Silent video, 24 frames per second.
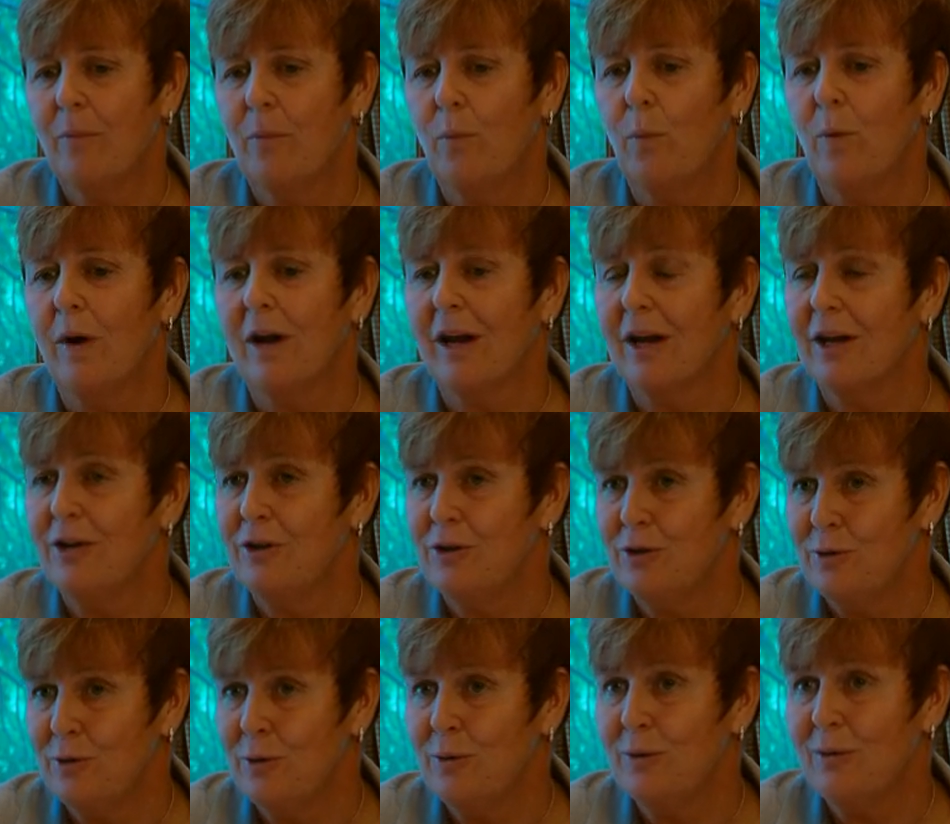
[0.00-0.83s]
when I
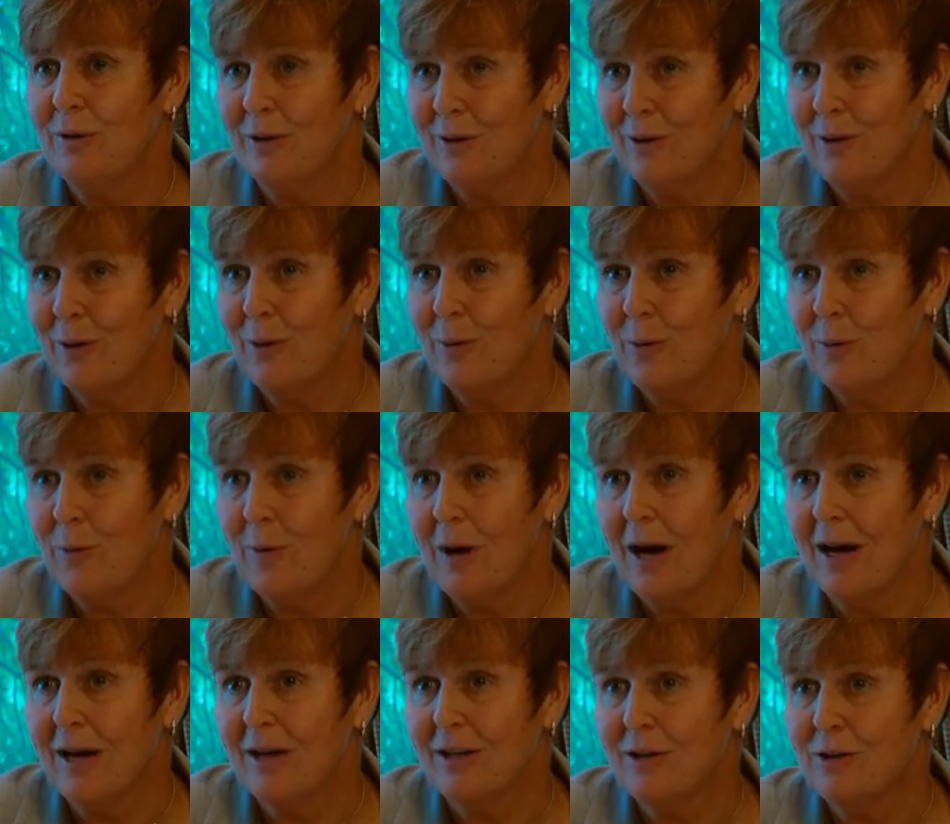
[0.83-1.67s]
do go
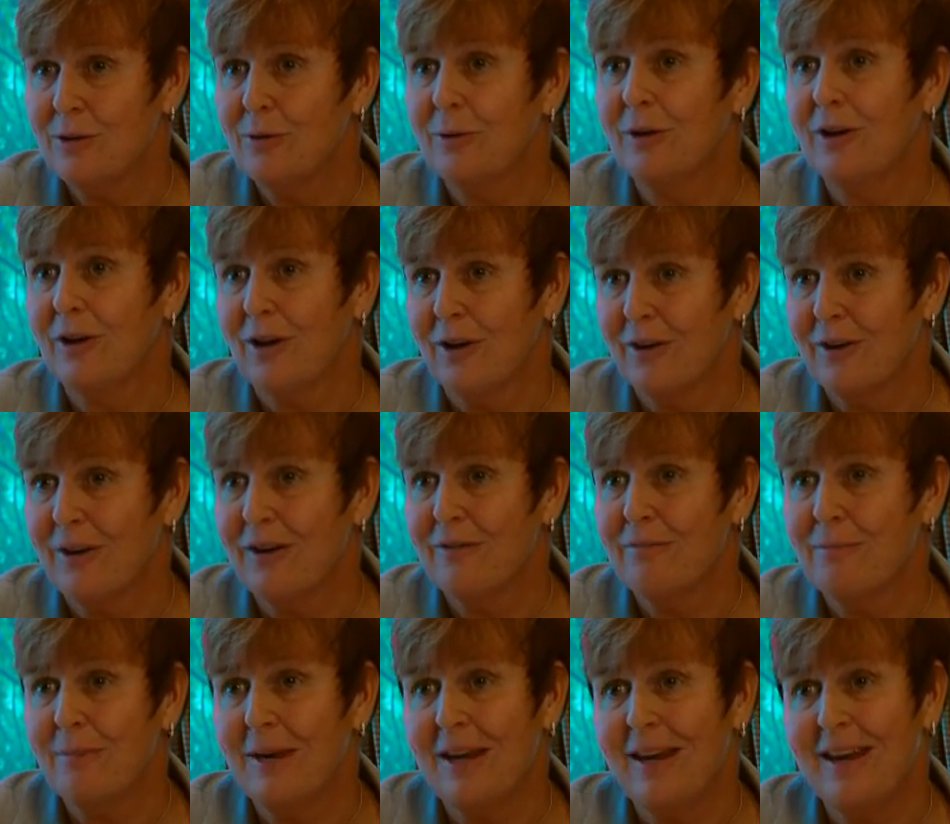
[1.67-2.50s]
to an
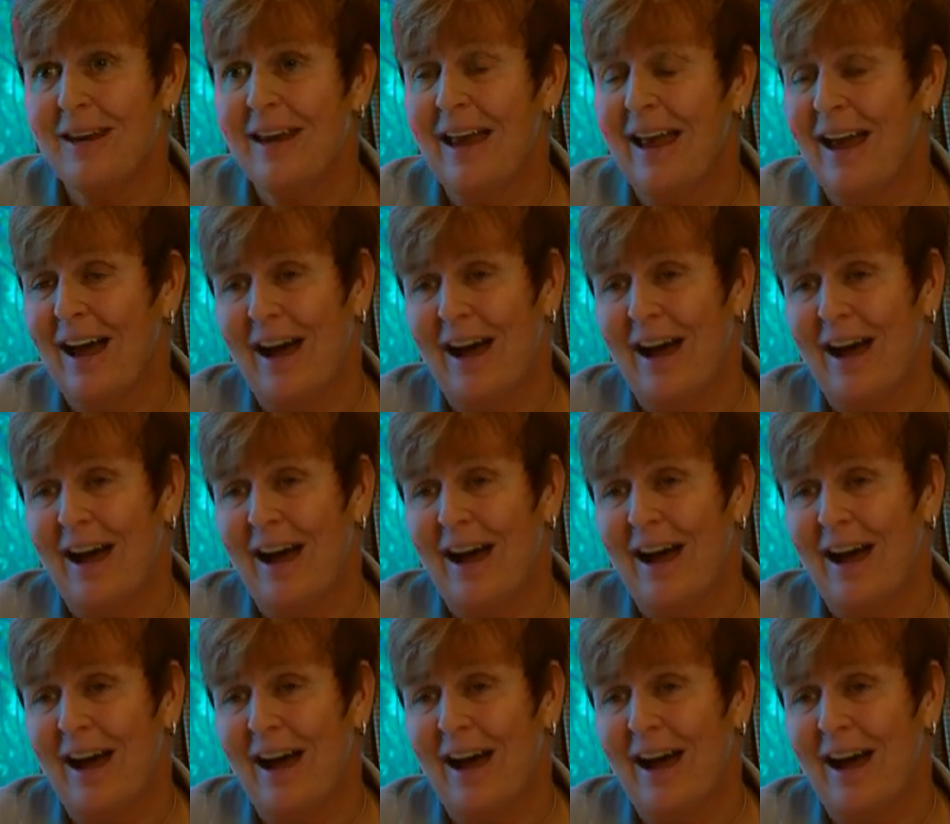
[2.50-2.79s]
RFP,